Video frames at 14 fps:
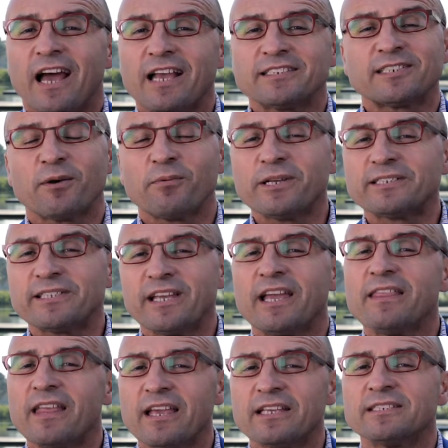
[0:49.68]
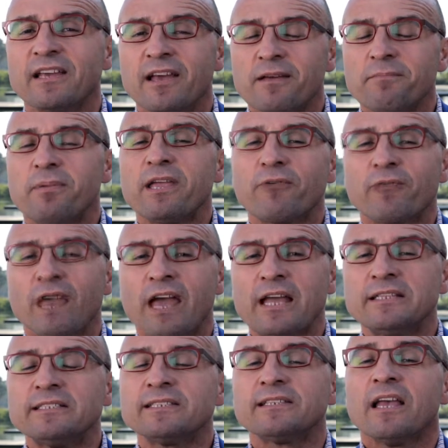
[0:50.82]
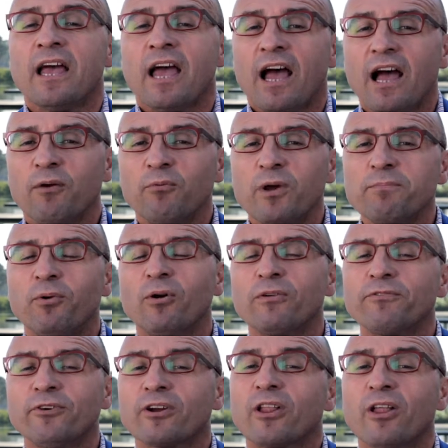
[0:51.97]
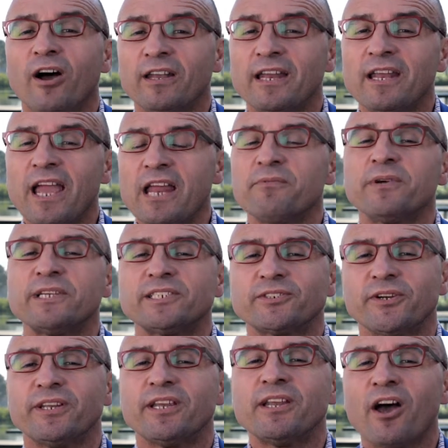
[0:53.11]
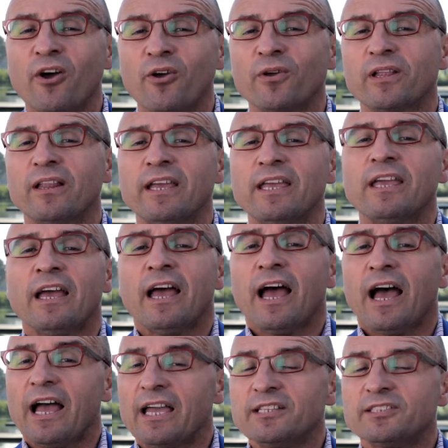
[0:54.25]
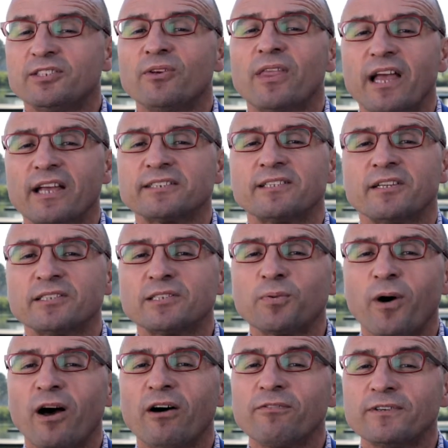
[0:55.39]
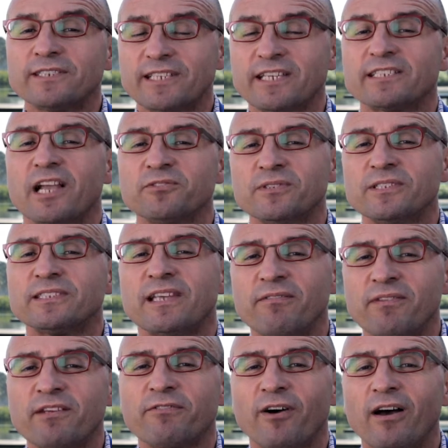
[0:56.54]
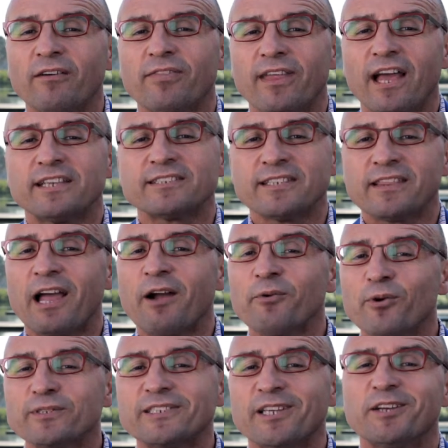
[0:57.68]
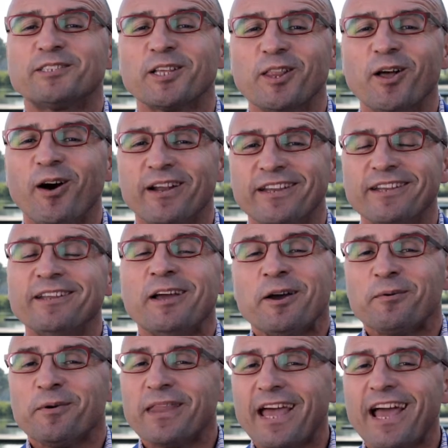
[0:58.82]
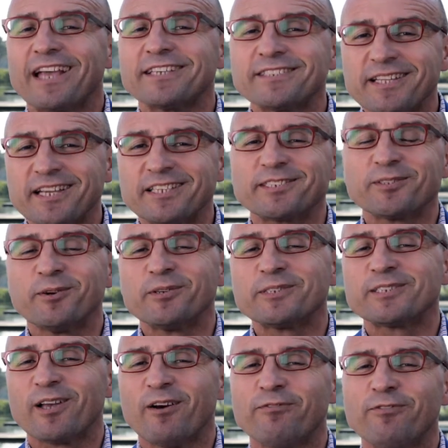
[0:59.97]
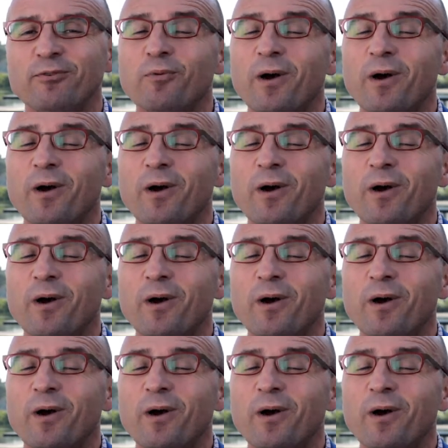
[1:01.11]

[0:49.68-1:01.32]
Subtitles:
So we're seeing these big gains. We bought for a client in Henry Street in Oakley in 2012 for $675,000. They were also delighted when the house next door sold for